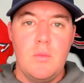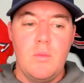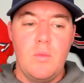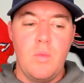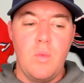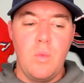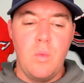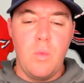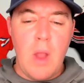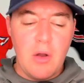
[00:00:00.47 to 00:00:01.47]

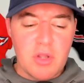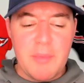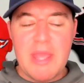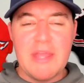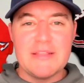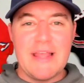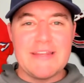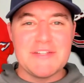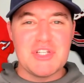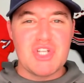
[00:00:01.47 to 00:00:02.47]
Welcome in,
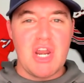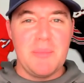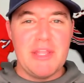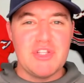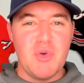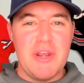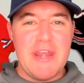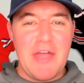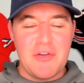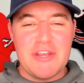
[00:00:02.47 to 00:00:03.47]
ladies and gentlemen, to
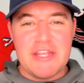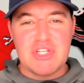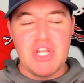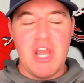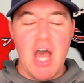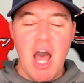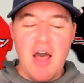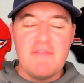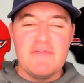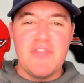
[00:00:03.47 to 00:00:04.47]
another edition
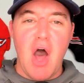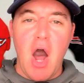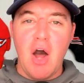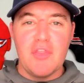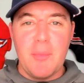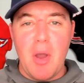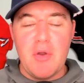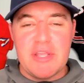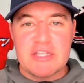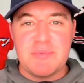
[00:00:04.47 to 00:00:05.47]
of the On the
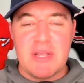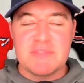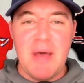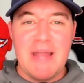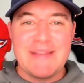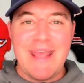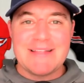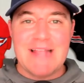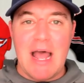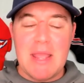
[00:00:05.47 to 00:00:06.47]
Pony Express
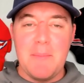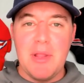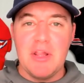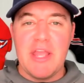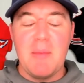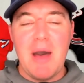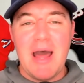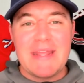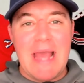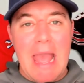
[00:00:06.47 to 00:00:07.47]
podcast. I am Billy
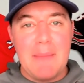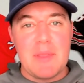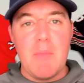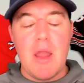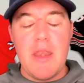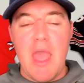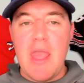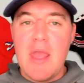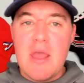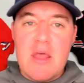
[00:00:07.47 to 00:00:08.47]
Embody. Happy
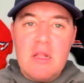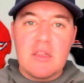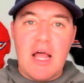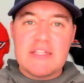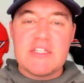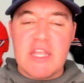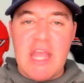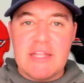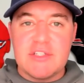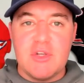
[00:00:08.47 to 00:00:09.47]
Monday. Lots to
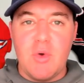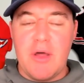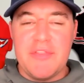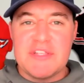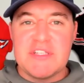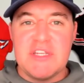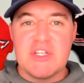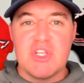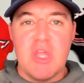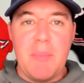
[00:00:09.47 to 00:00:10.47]
get to on this
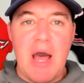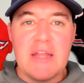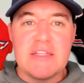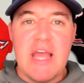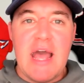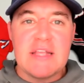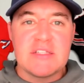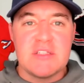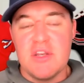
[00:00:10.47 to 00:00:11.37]
edition of the podcast.